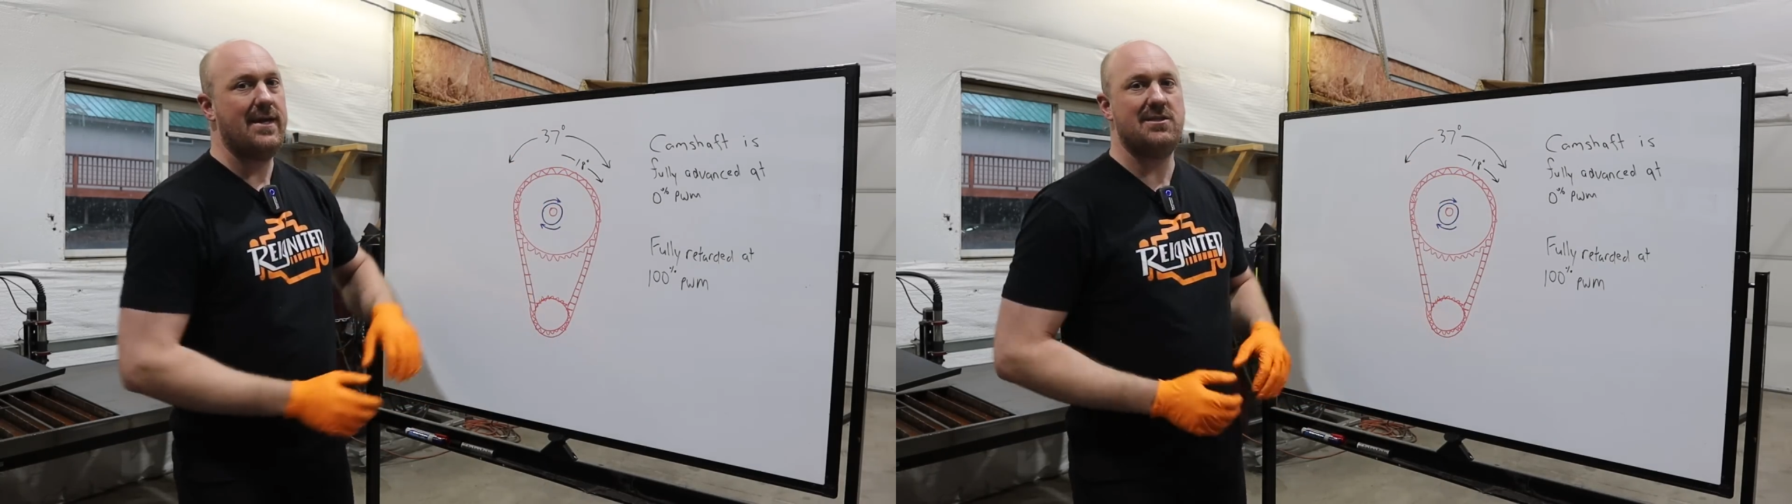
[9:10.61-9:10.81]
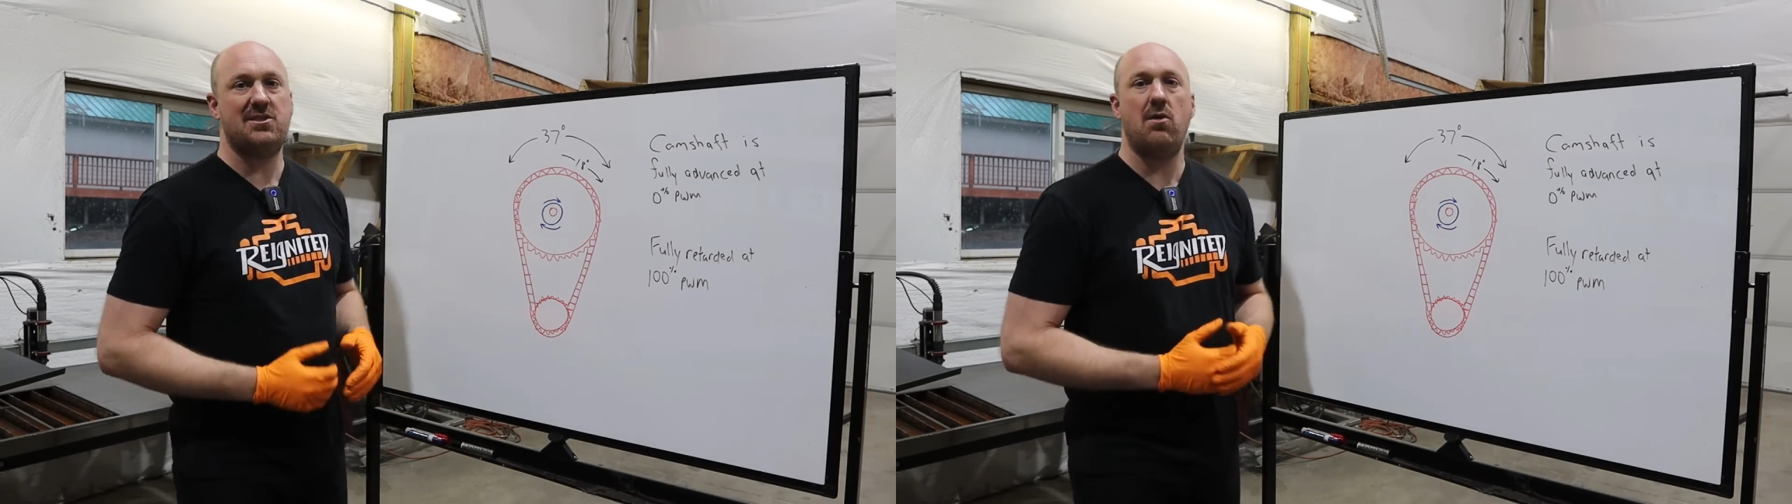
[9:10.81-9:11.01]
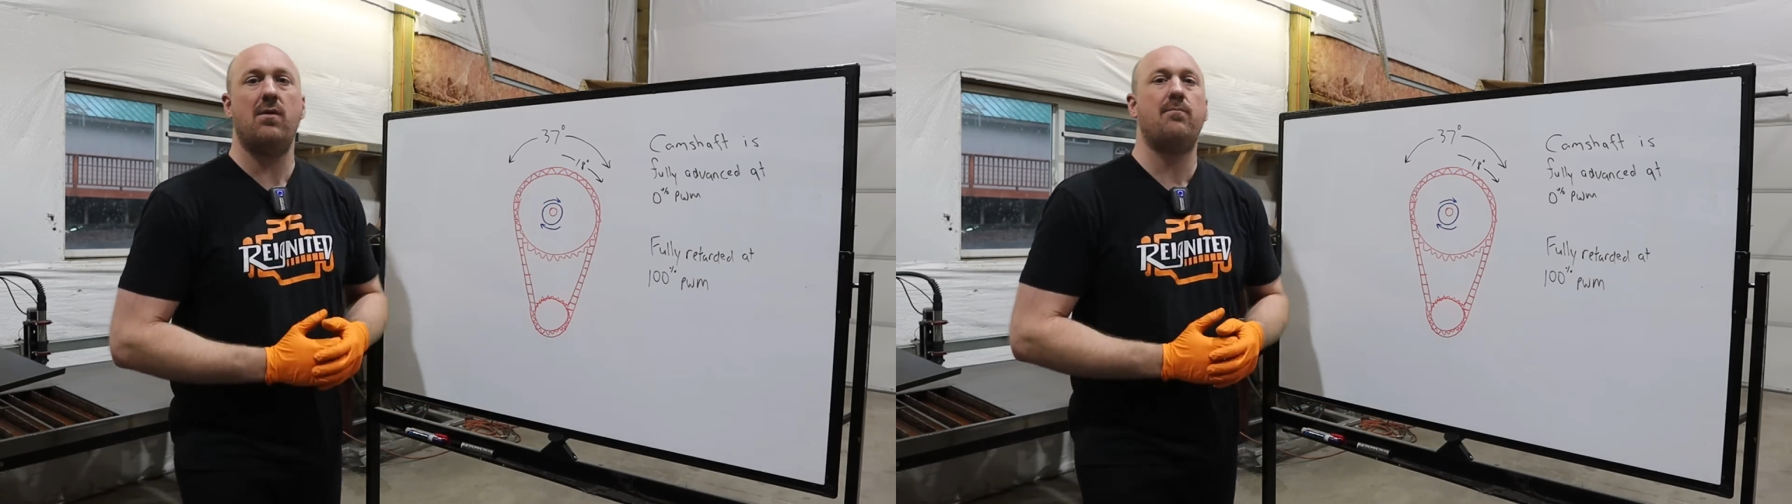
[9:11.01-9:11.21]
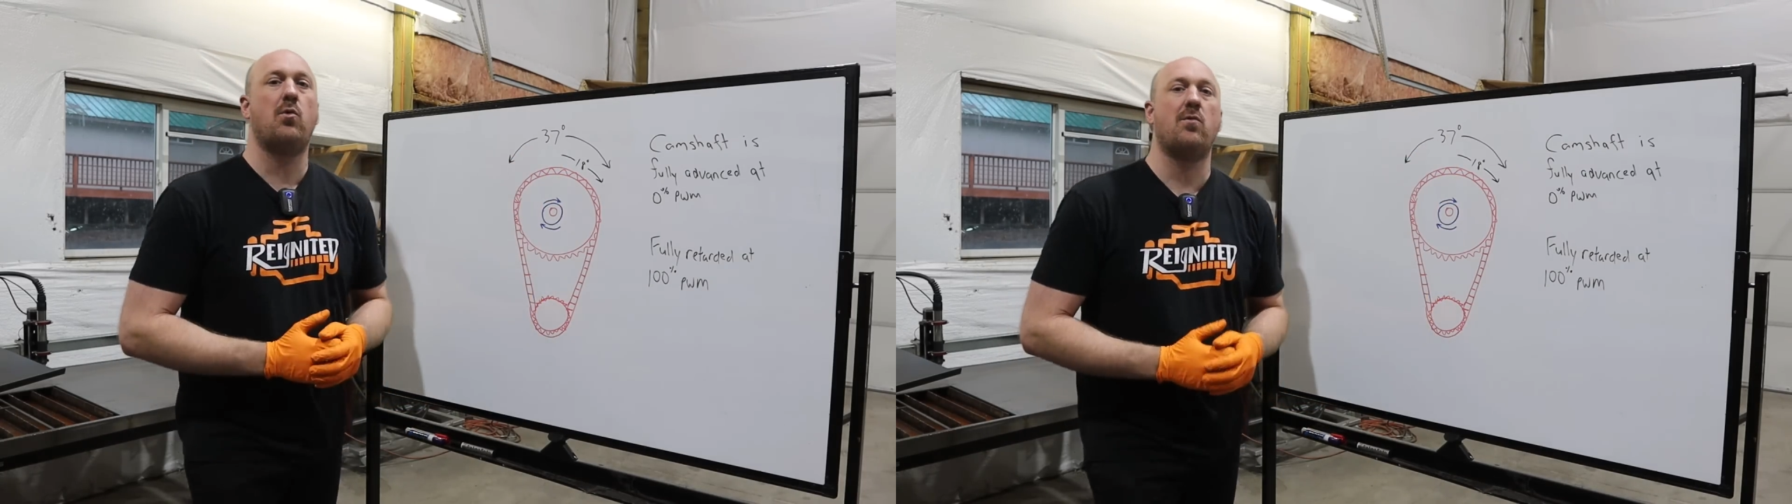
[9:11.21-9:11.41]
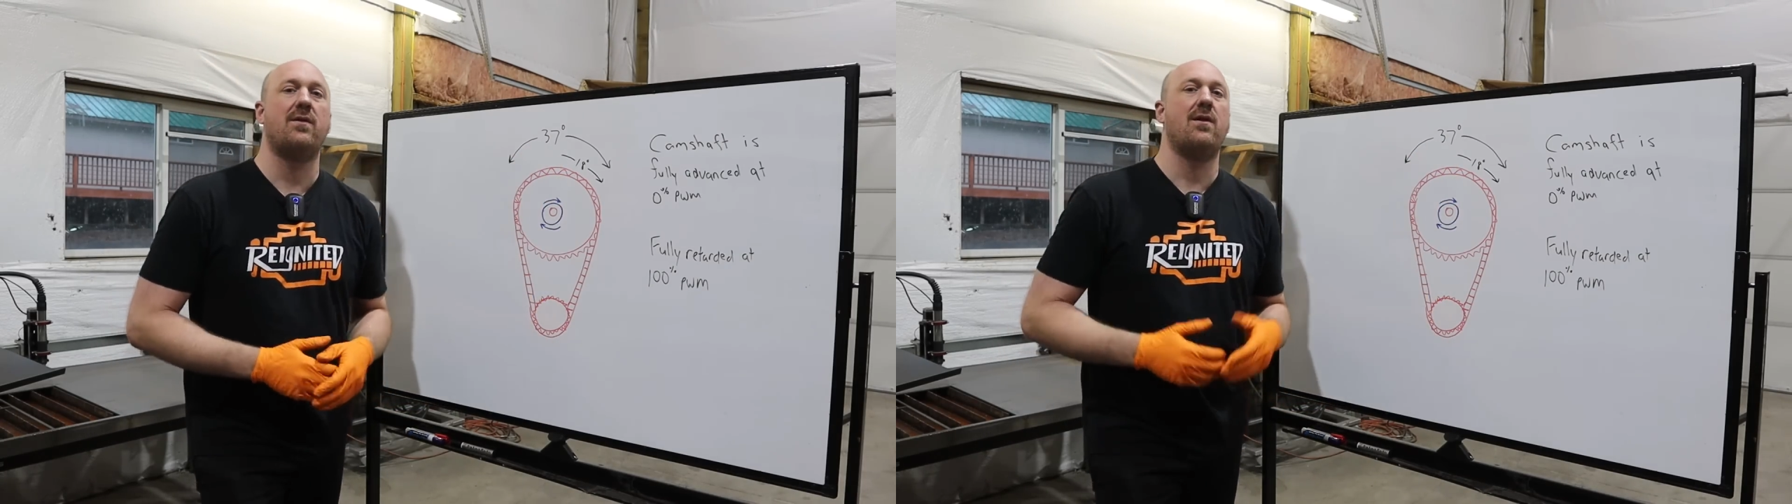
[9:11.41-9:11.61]
is so
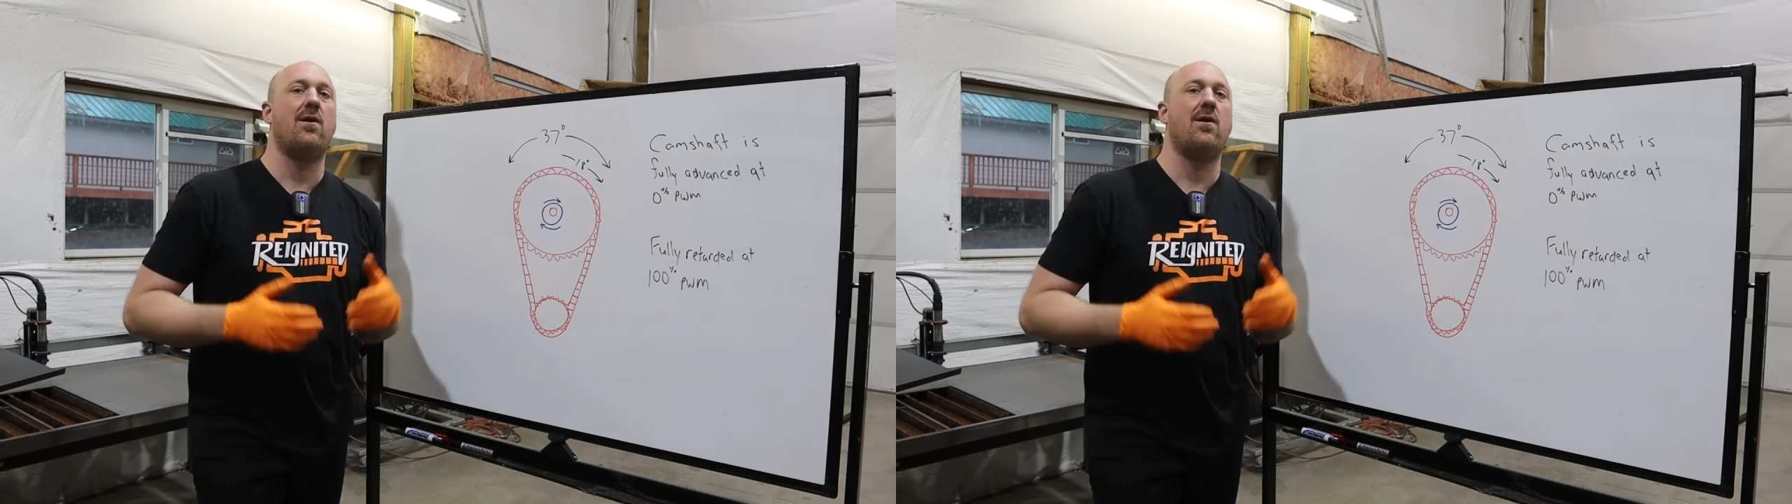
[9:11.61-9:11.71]
important